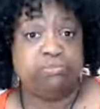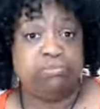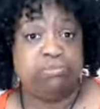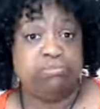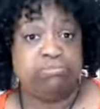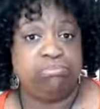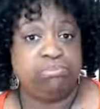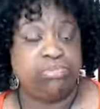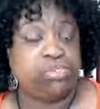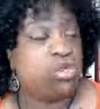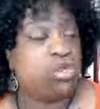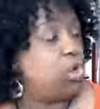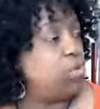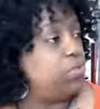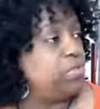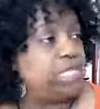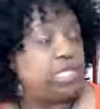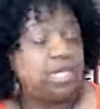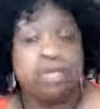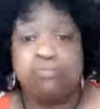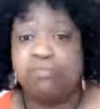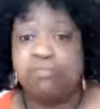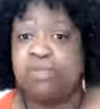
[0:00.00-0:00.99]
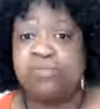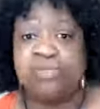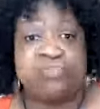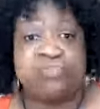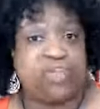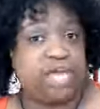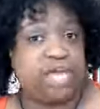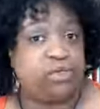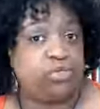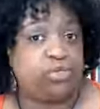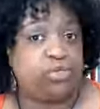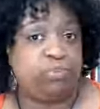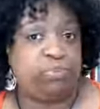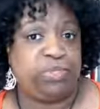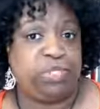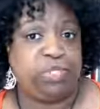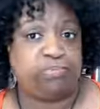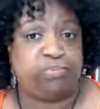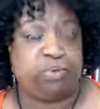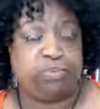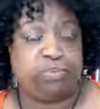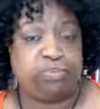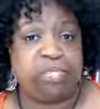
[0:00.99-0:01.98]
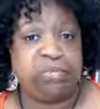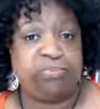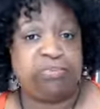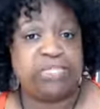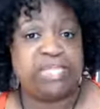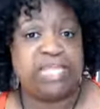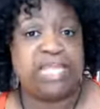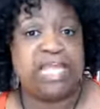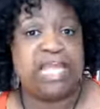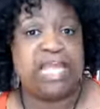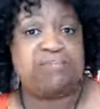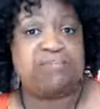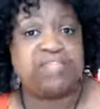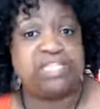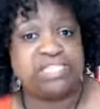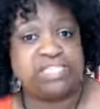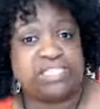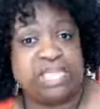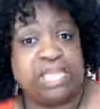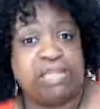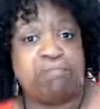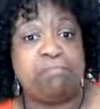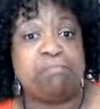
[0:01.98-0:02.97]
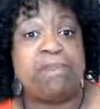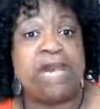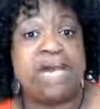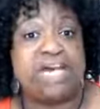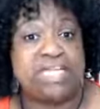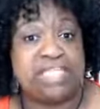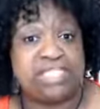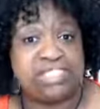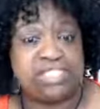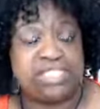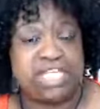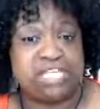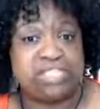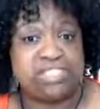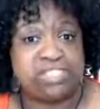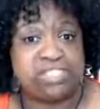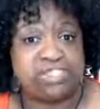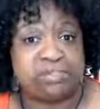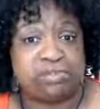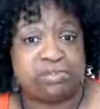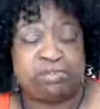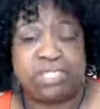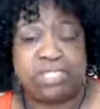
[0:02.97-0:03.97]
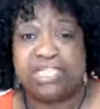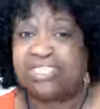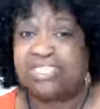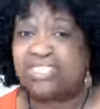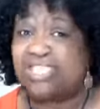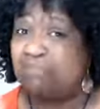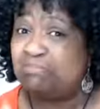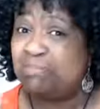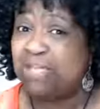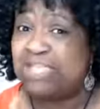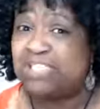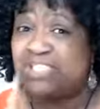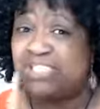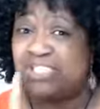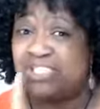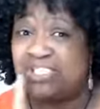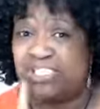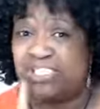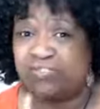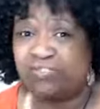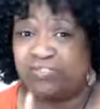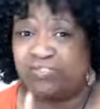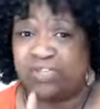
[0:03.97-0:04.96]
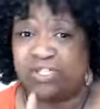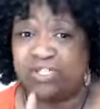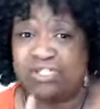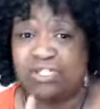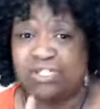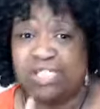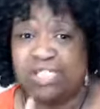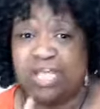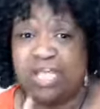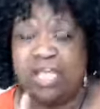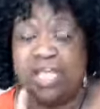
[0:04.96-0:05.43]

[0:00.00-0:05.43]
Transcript: You're only going to be with value people that have the same mindset as you, because that makes a difference.